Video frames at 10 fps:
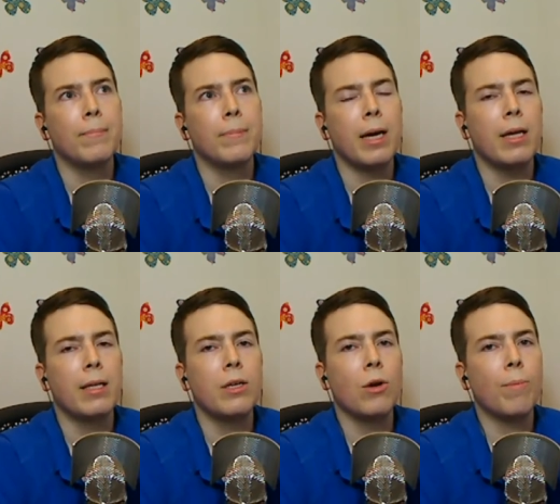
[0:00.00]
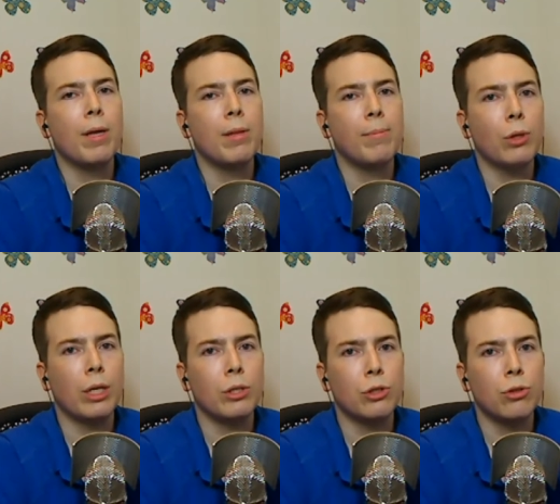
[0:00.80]
And by the book,
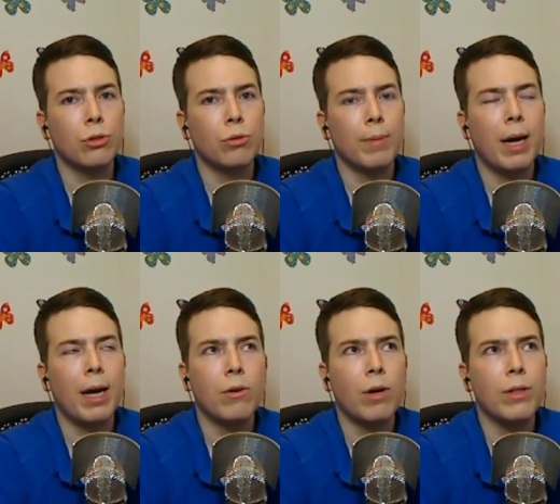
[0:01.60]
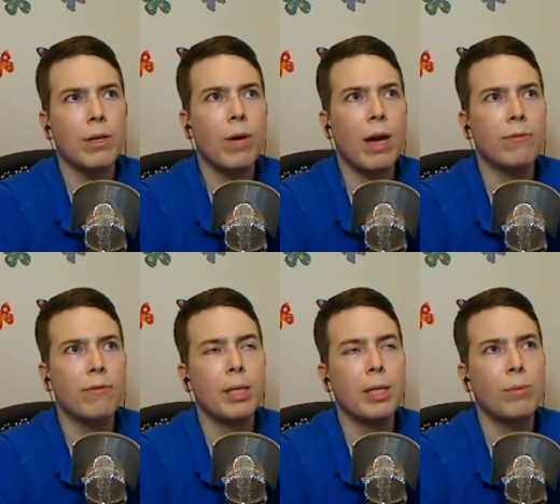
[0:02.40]
that's true, but I don't know. I think we have to
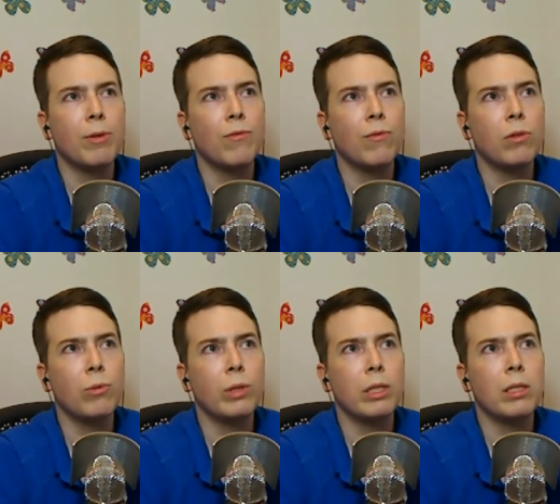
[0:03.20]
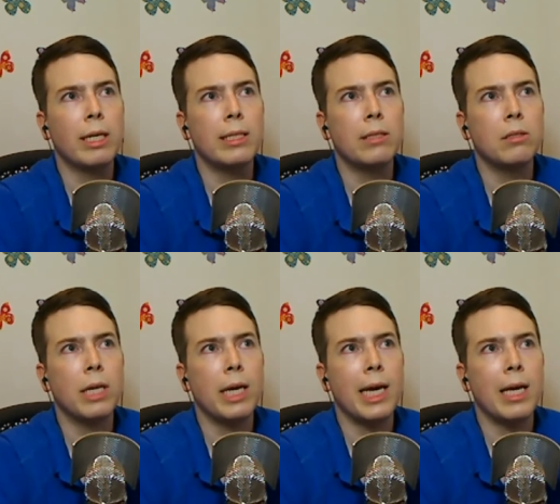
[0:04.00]
be a little bit fluid and
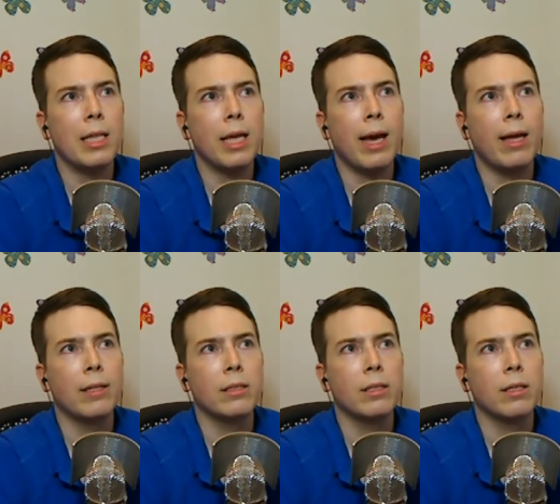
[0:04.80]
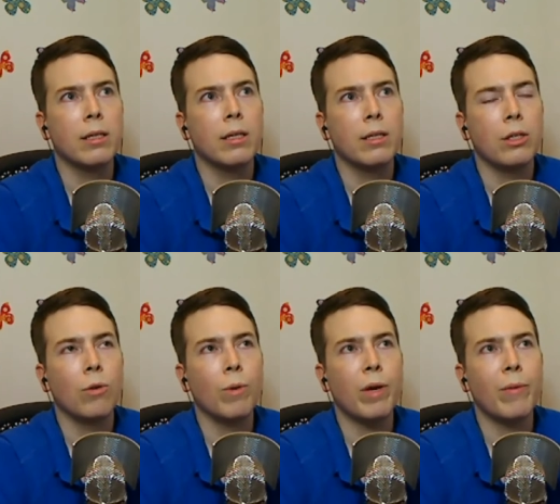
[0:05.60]
say that
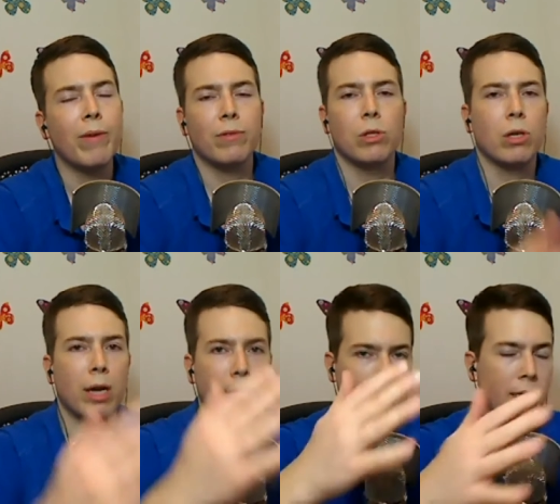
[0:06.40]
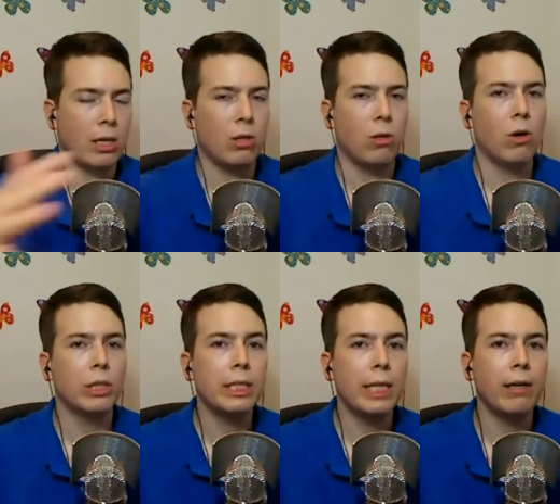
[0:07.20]
we have to look kind of like at a
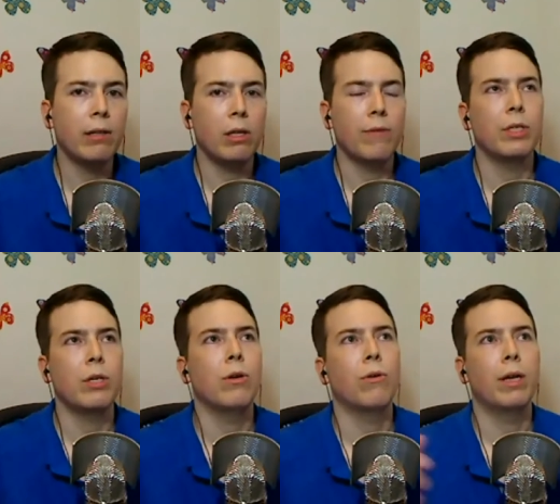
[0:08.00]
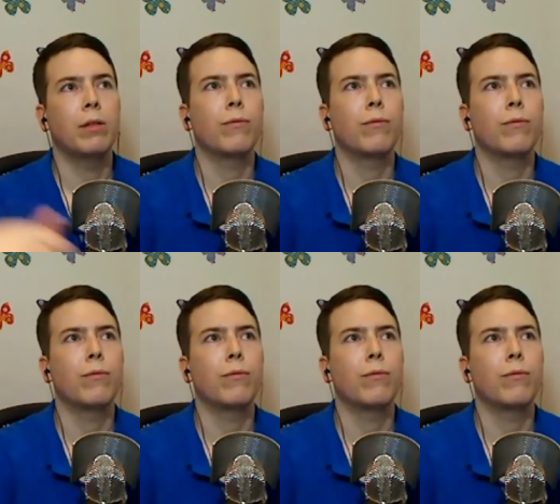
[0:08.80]
long tail of it. At the